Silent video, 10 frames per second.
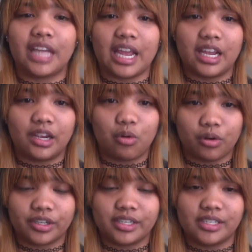a
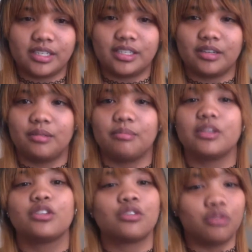quarter system
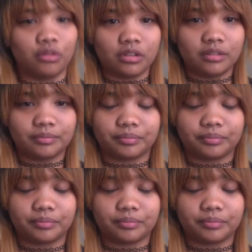school.